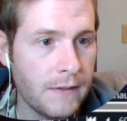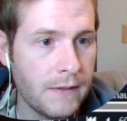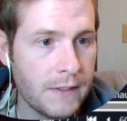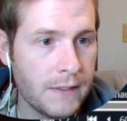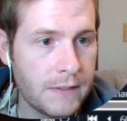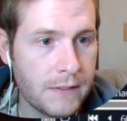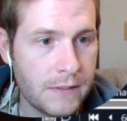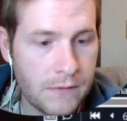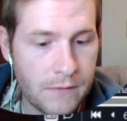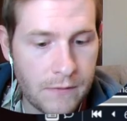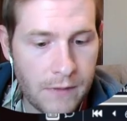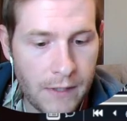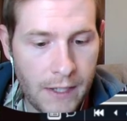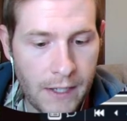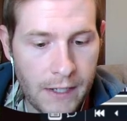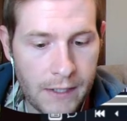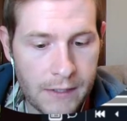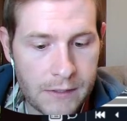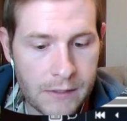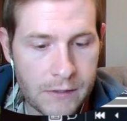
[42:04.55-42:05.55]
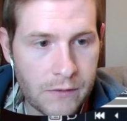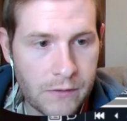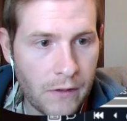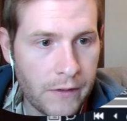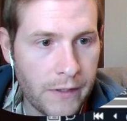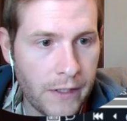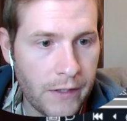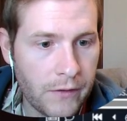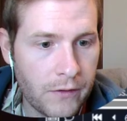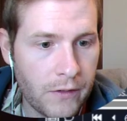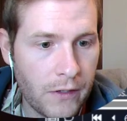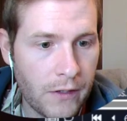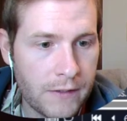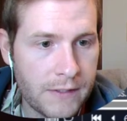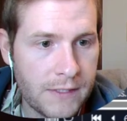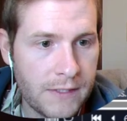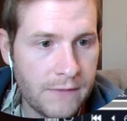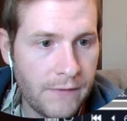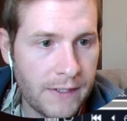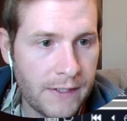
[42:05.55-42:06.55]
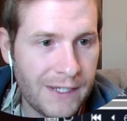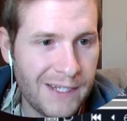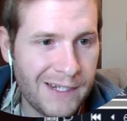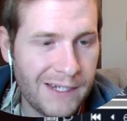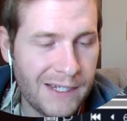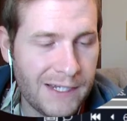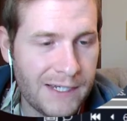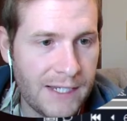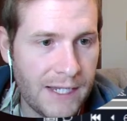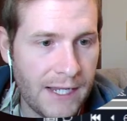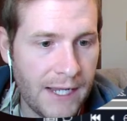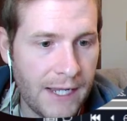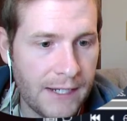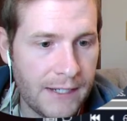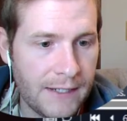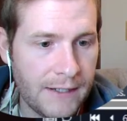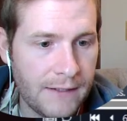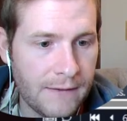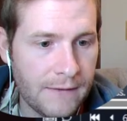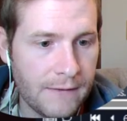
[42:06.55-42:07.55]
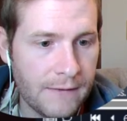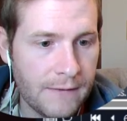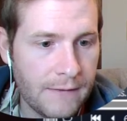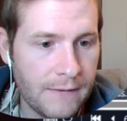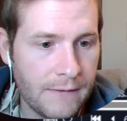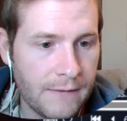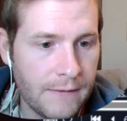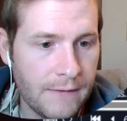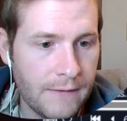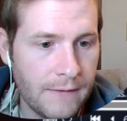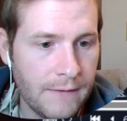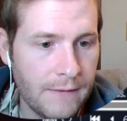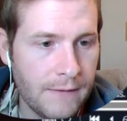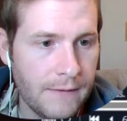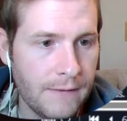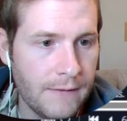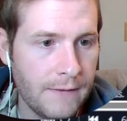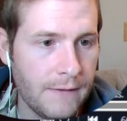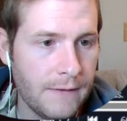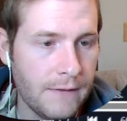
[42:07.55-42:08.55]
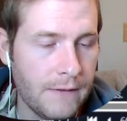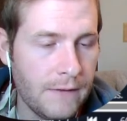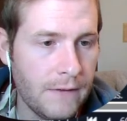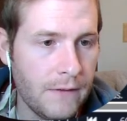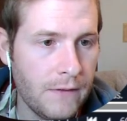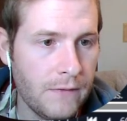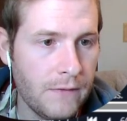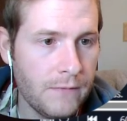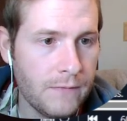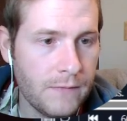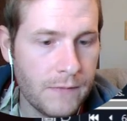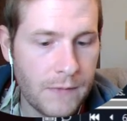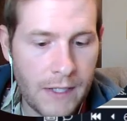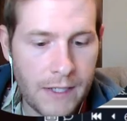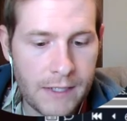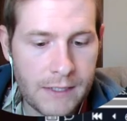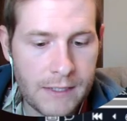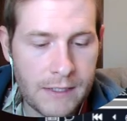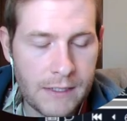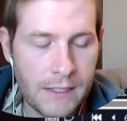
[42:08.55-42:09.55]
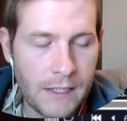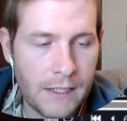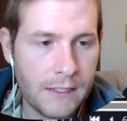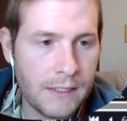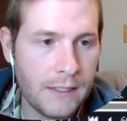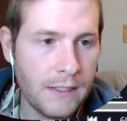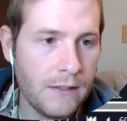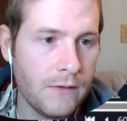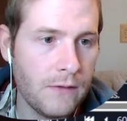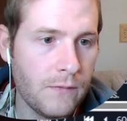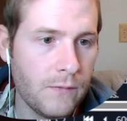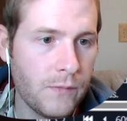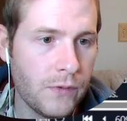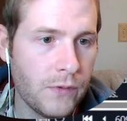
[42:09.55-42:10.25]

Let's do that to draw another card. See if I can get an attack here. Nope, that did not help.